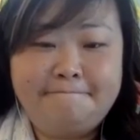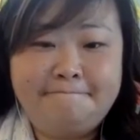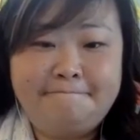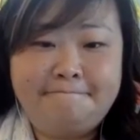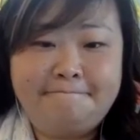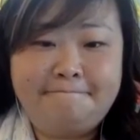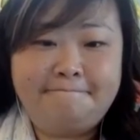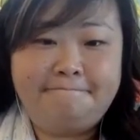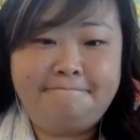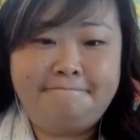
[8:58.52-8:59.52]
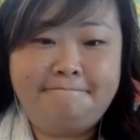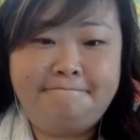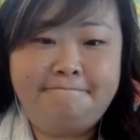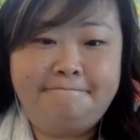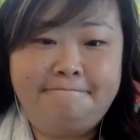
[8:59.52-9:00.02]

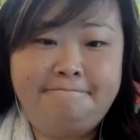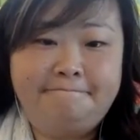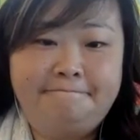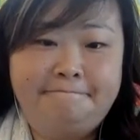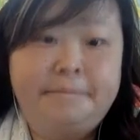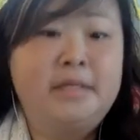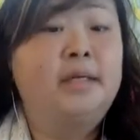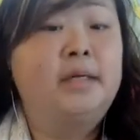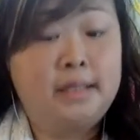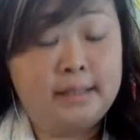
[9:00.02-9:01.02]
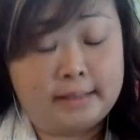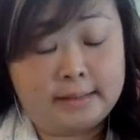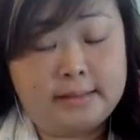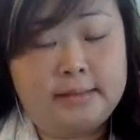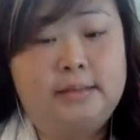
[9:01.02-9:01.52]

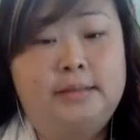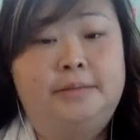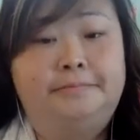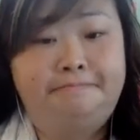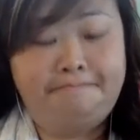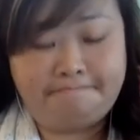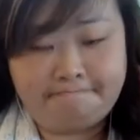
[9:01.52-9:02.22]
[no speech]